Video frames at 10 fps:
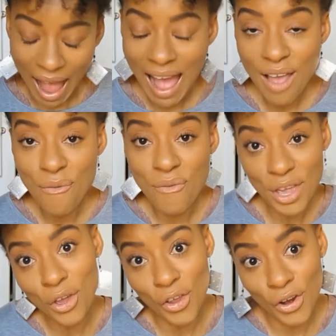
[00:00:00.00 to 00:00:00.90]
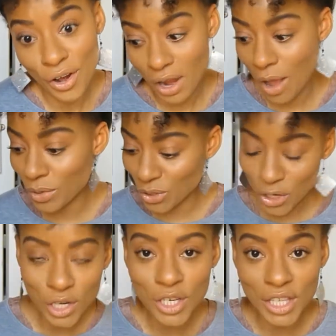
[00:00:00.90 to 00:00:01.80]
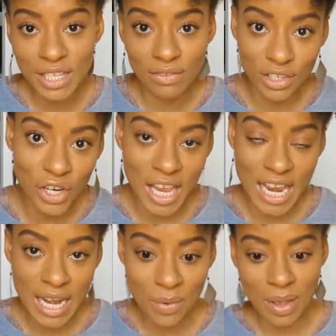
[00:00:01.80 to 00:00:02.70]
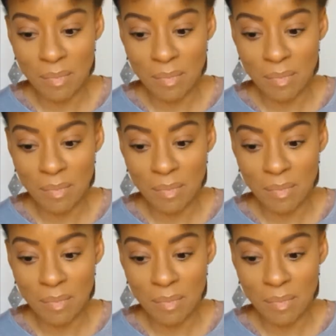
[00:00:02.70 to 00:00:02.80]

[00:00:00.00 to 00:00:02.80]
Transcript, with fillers: I figure, I was going to do this video anyway,